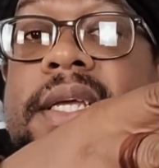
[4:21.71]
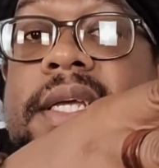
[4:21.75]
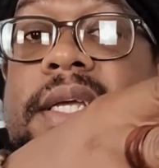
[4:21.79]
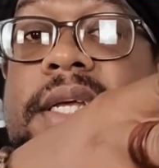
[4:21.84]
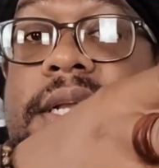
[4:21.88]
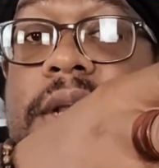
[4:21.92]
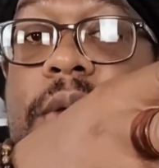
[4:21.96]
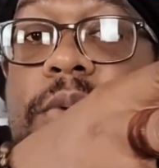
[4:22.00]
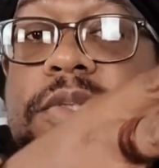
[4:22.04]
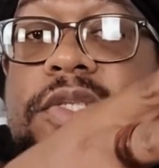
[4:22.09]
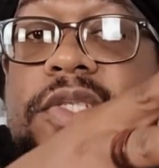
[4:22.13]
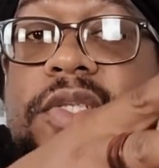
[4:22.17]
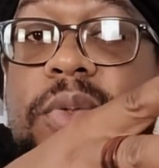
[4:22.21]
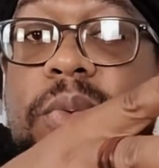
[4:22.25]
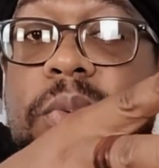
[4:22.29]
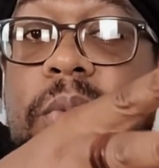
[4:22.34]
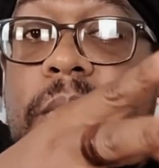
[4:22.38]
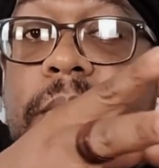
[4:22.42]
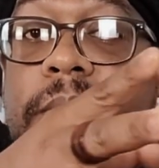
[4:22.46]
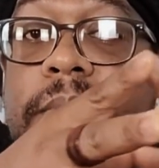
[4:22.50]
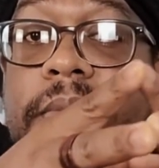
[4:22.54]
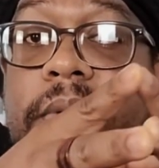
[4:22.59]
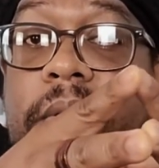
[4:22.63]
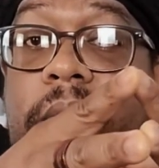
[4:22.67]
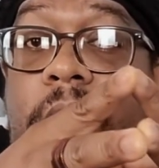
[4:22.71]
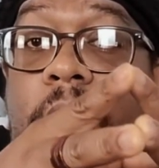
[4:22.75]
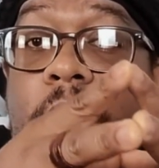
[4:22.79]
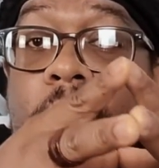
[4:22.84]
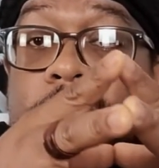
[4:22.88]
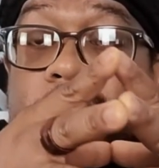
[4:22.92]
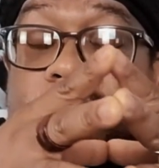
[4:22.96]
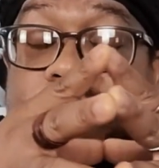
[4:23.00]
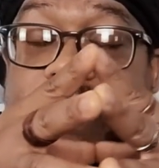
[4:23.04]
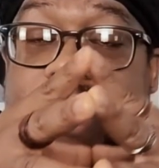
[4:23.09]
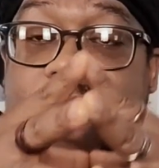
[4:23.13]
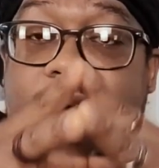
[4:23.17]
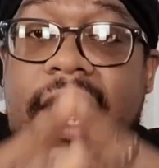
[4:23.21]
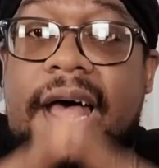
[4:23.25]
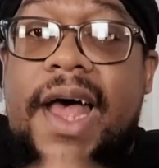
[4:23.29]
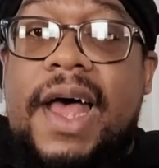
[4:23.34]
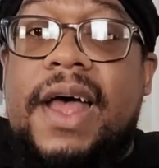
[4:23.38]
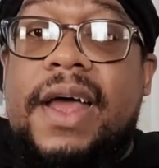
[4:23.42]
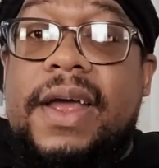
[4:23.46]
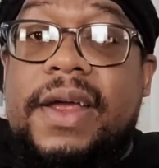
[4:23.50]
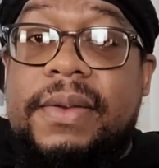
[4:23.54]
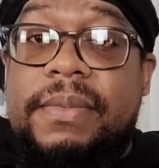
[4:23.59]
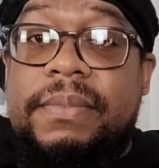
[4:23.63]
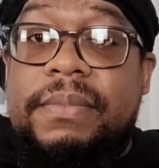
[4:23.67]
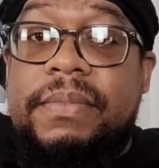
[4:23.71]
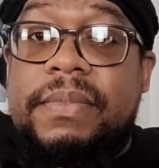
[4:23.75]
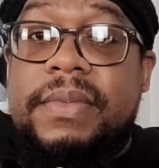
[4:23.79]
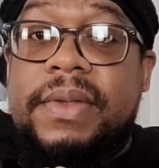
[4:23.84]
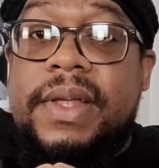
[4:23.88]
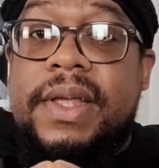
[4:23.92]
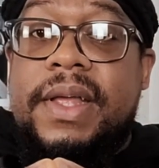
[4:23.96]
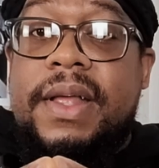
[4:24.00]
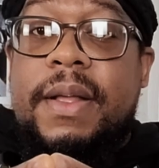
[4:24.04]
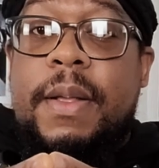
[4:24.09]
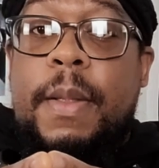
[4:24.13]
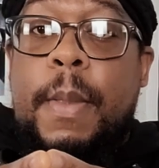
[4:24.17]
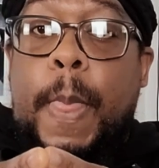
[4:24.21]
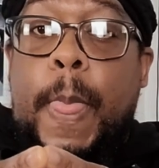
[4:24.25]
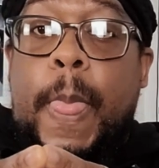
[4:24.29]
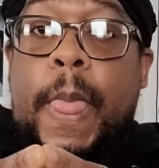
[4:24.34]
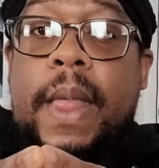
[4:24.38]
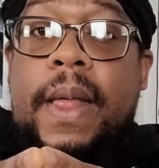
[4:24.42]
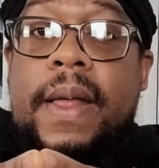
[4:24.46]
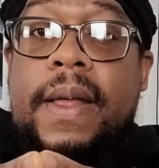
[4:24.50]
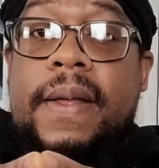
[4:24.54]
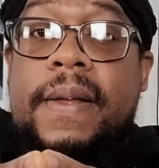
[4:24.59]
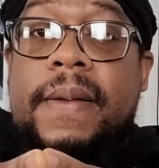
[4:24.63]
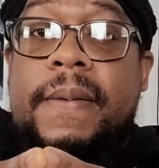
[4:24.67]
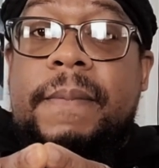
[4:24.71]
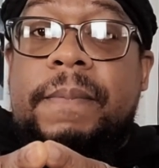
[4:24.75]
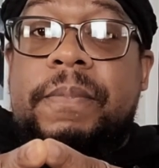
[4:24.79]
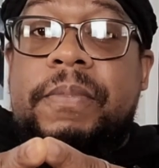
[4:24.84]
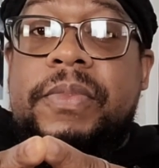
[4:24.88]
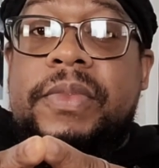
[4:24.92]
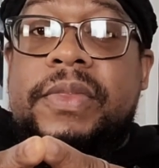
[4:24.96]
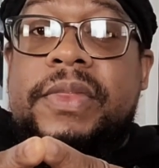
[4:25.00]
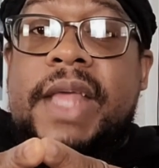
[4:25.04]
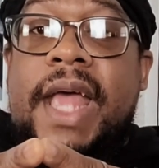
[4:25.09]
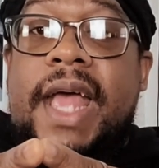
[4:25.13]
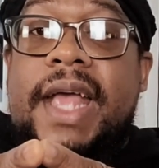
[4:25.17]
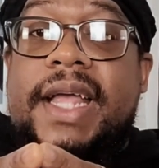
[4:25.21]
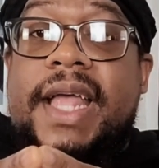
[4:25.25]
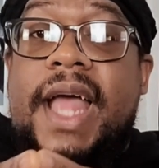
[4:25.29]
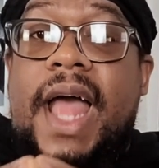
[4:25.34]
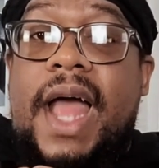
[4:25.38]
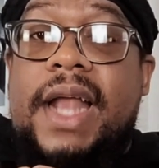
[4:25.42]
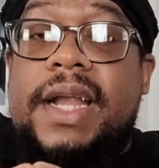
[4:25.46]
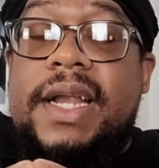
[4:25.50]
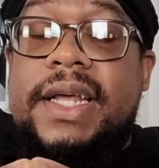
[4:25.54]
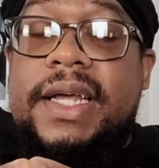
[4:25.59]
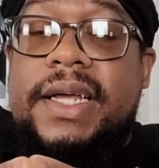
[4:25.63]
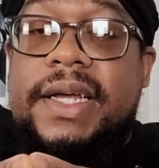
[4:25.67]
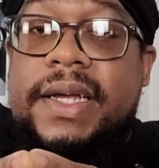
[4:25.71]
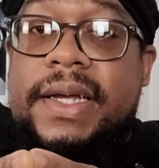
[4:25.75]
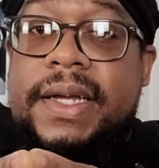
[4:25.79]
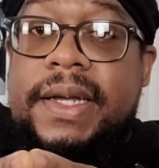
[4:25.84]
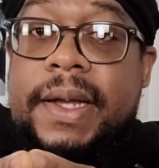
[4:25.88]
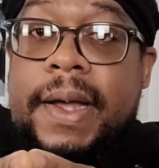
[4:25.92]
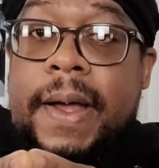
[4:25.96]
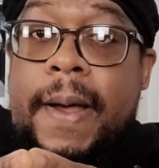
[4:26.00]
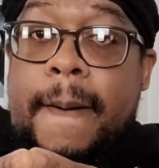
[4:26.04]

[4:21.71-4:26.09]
close to them all the time, that kind of